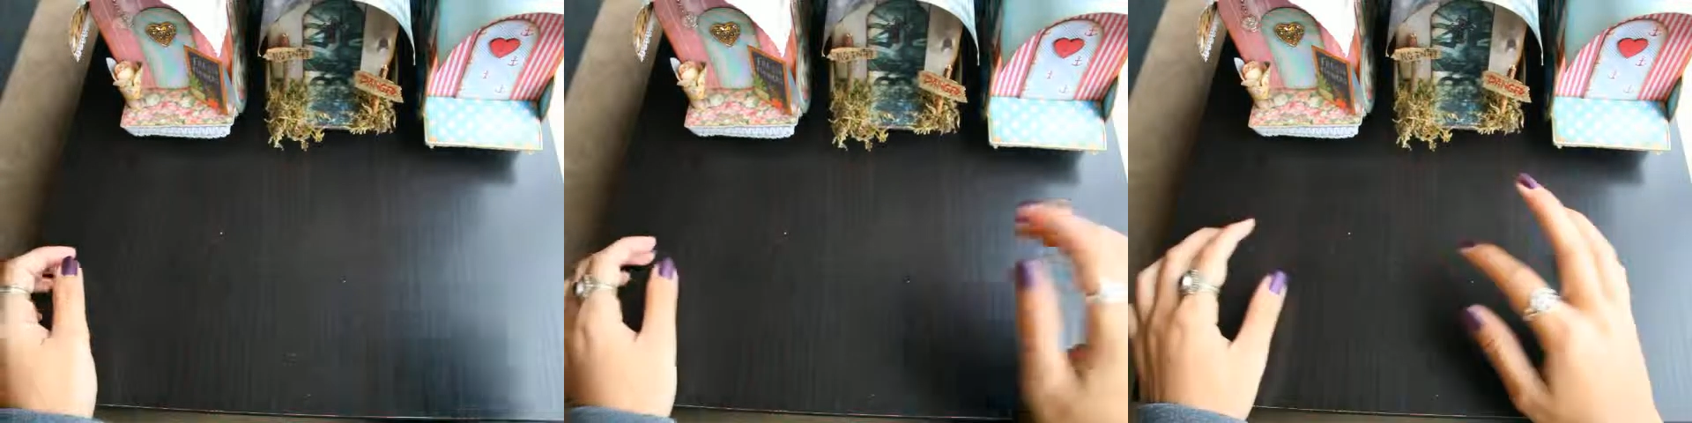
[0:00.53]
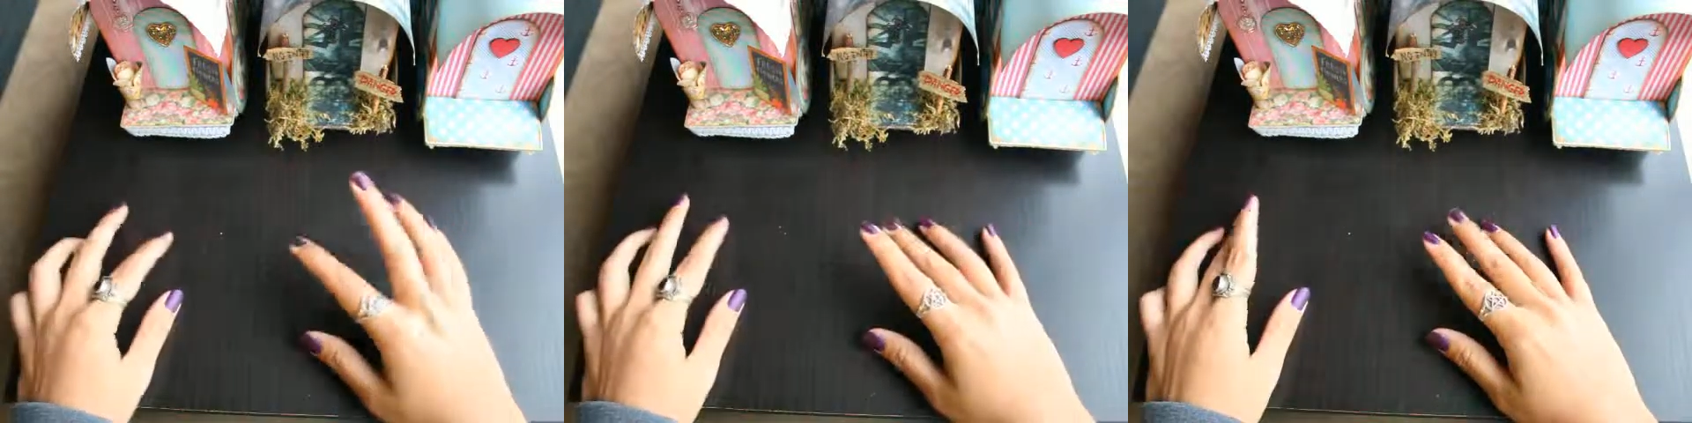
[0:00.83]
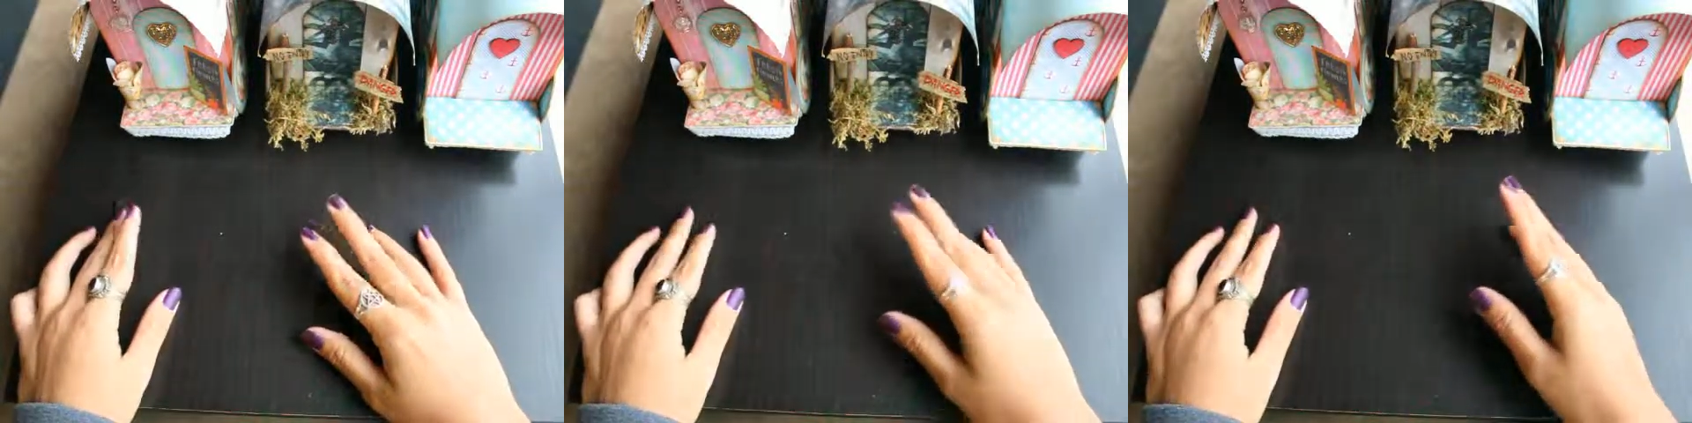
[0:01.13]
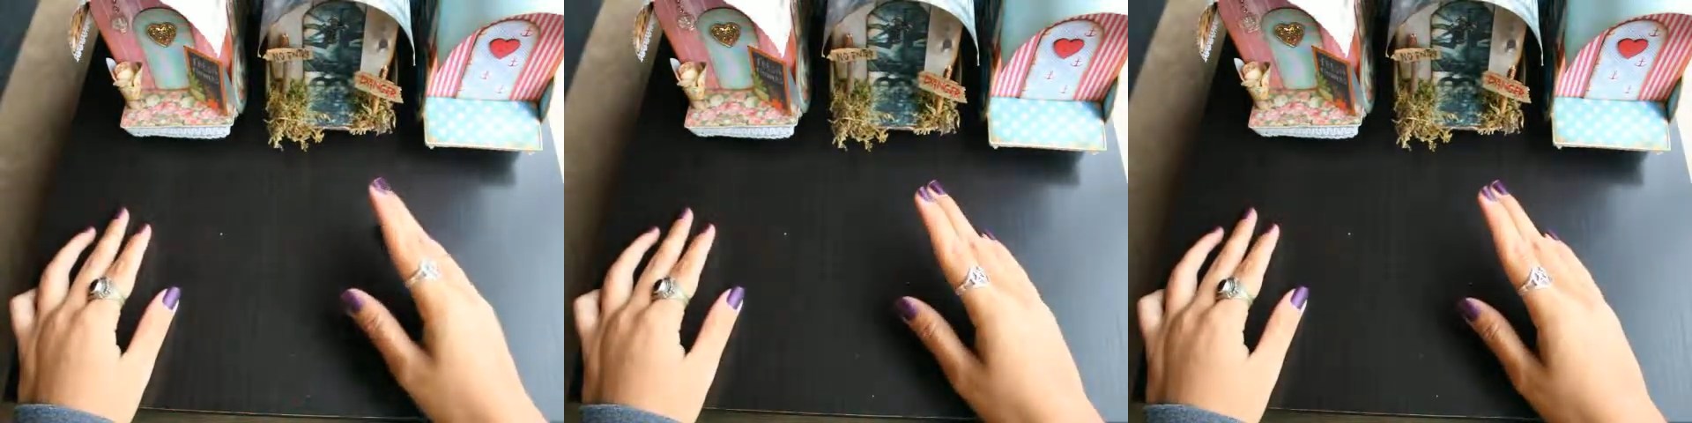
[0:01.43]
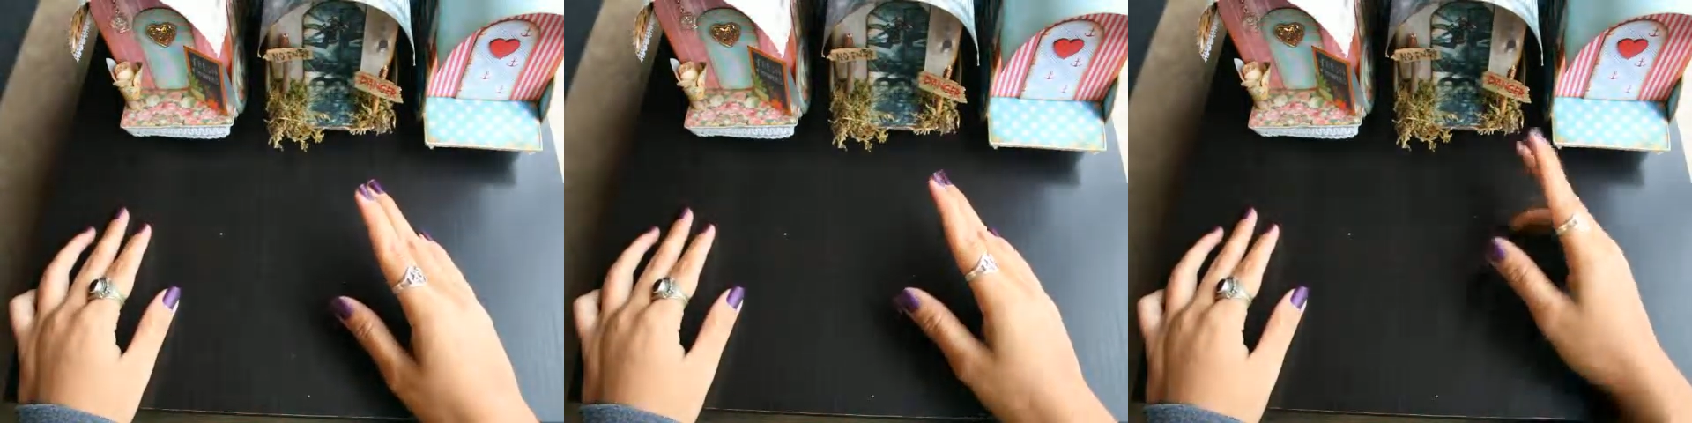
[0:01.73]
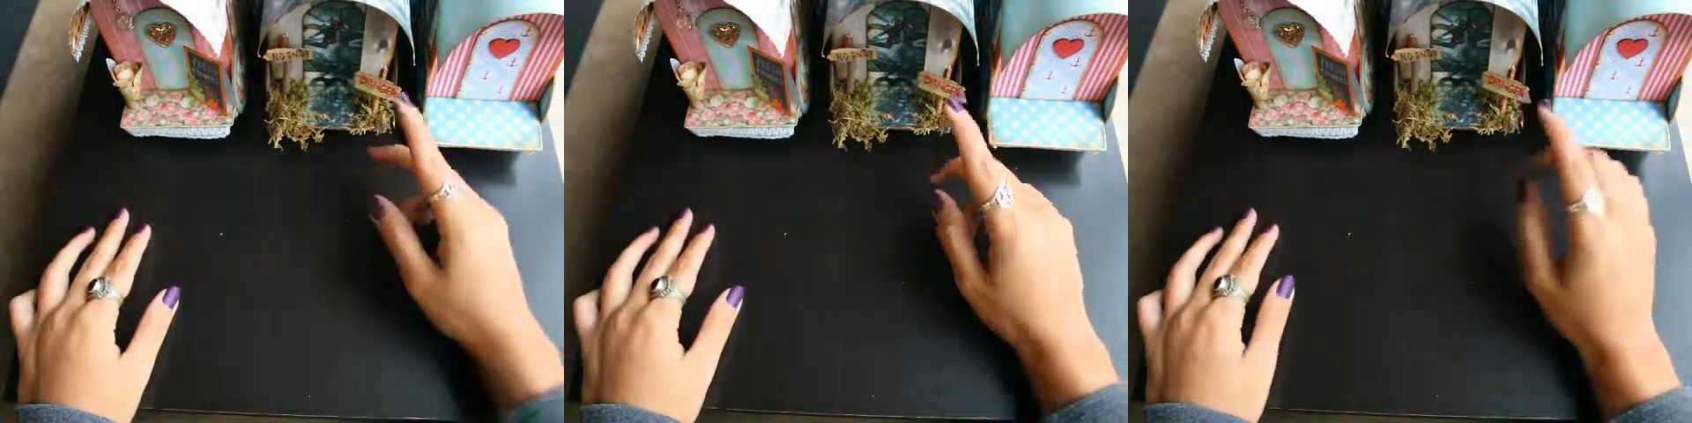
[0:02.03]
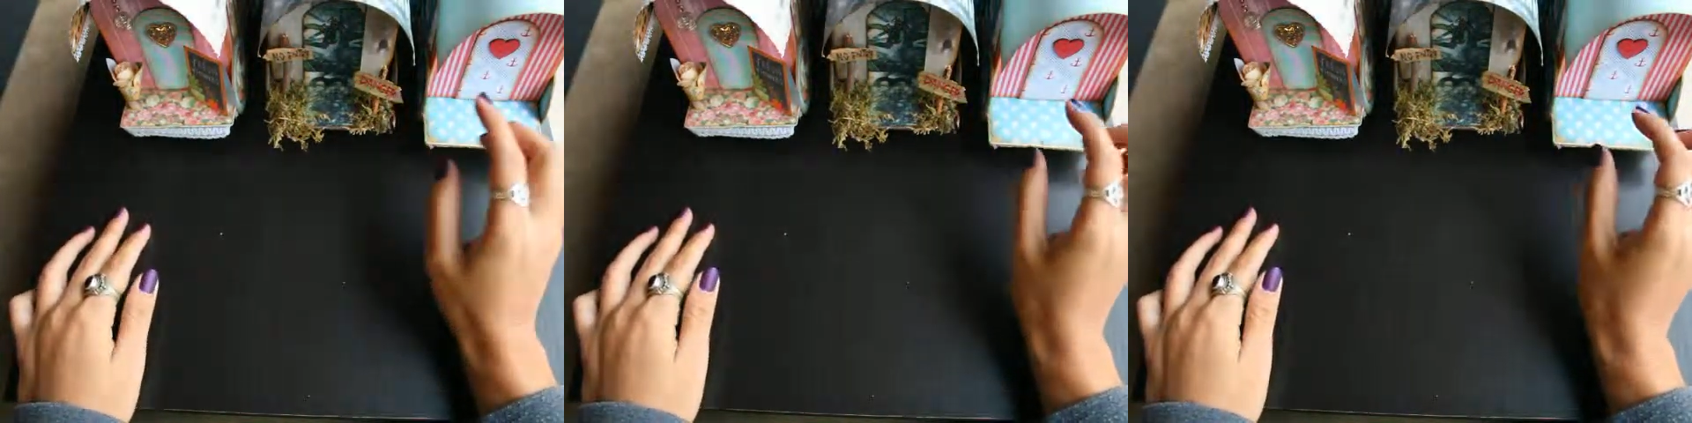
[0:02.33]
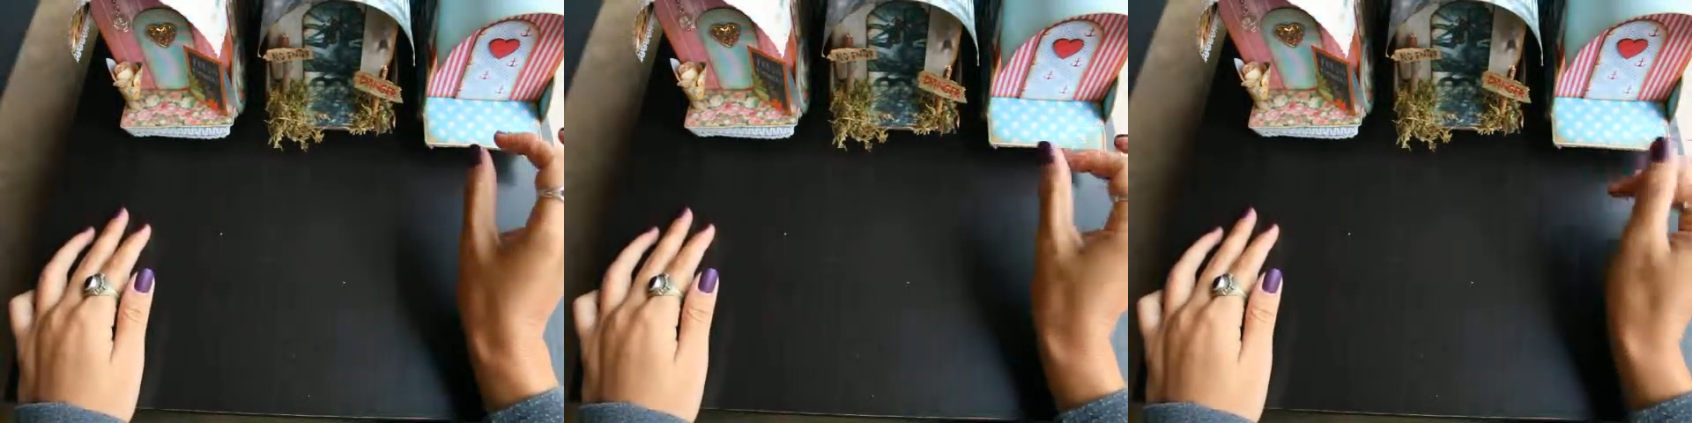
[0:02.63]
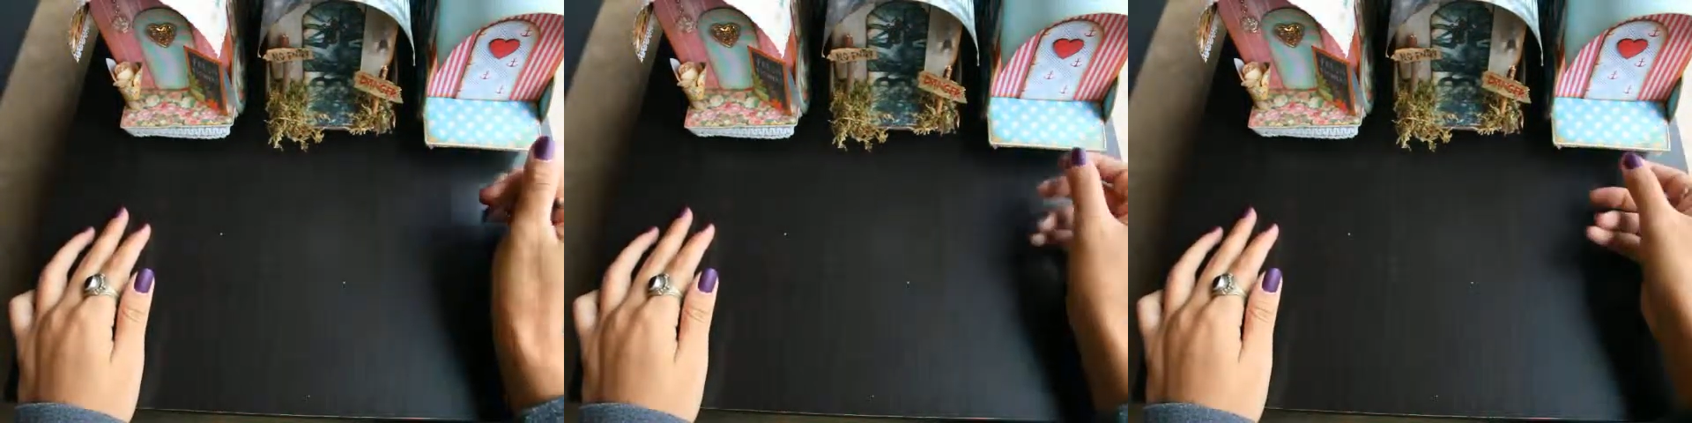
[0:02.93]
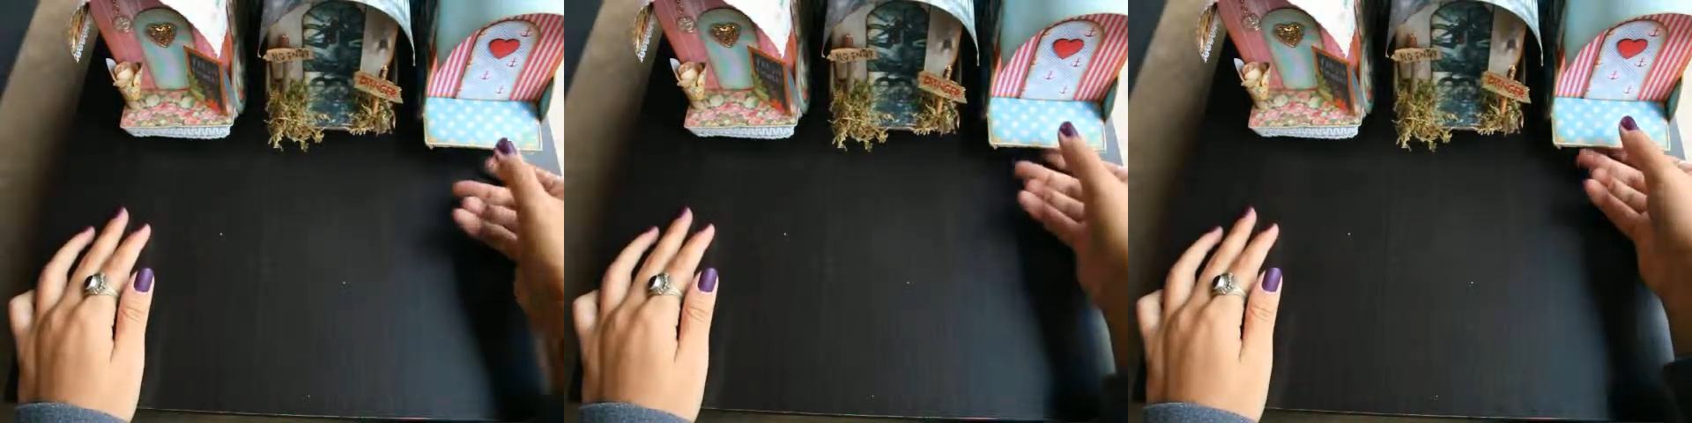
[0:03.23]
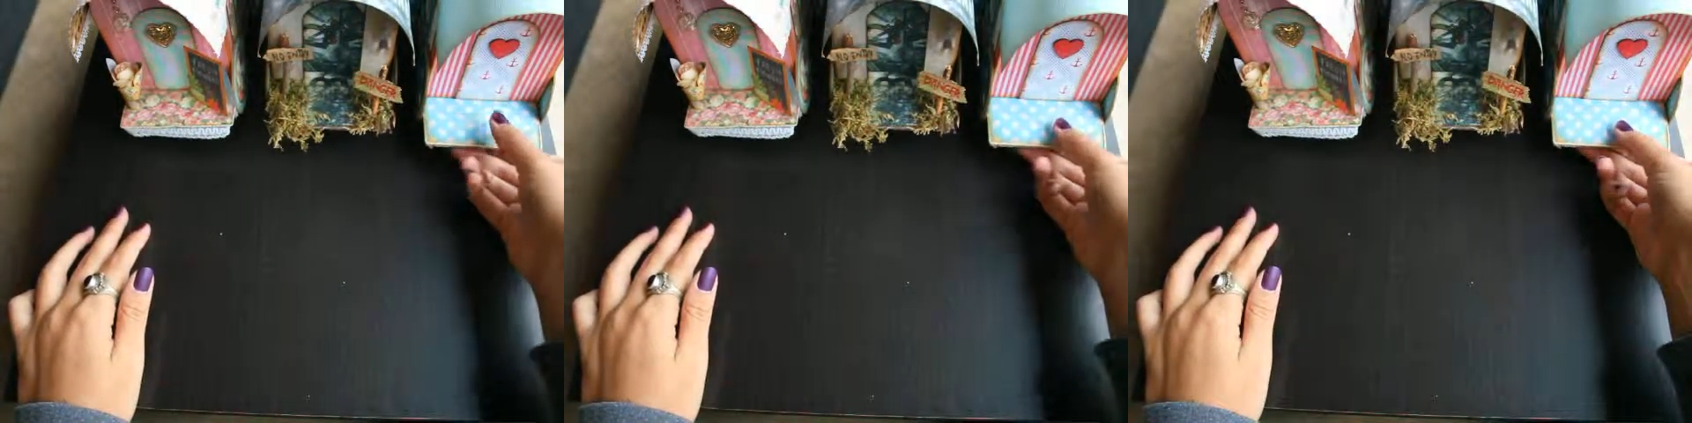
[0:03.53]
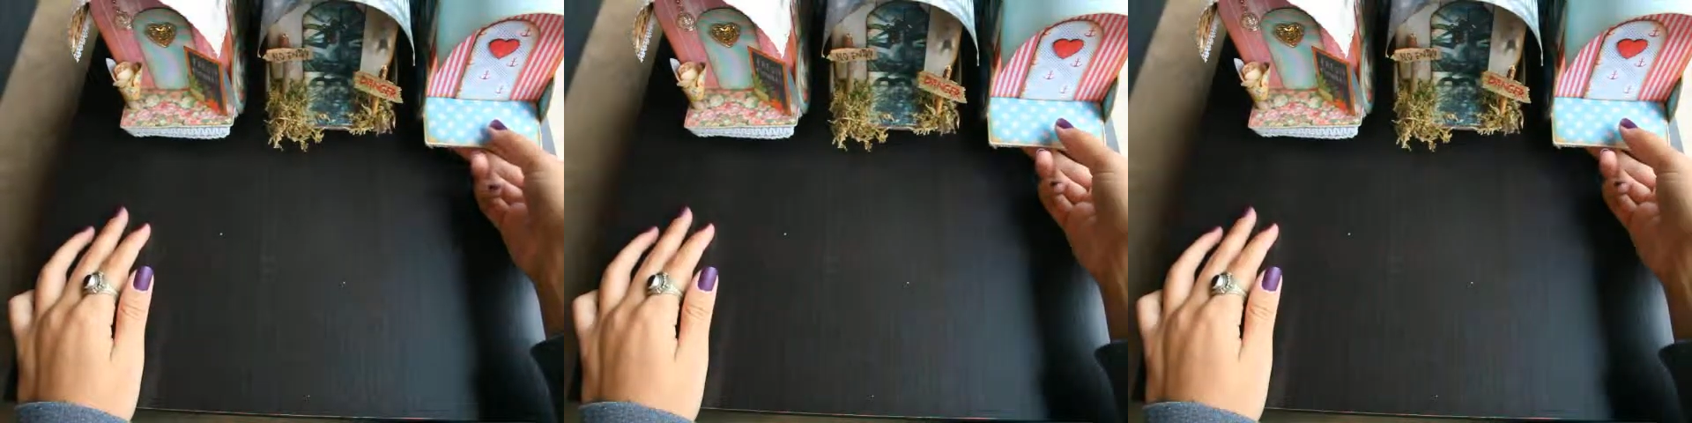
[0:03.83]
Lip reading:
No face is visible, so there are no lips to read.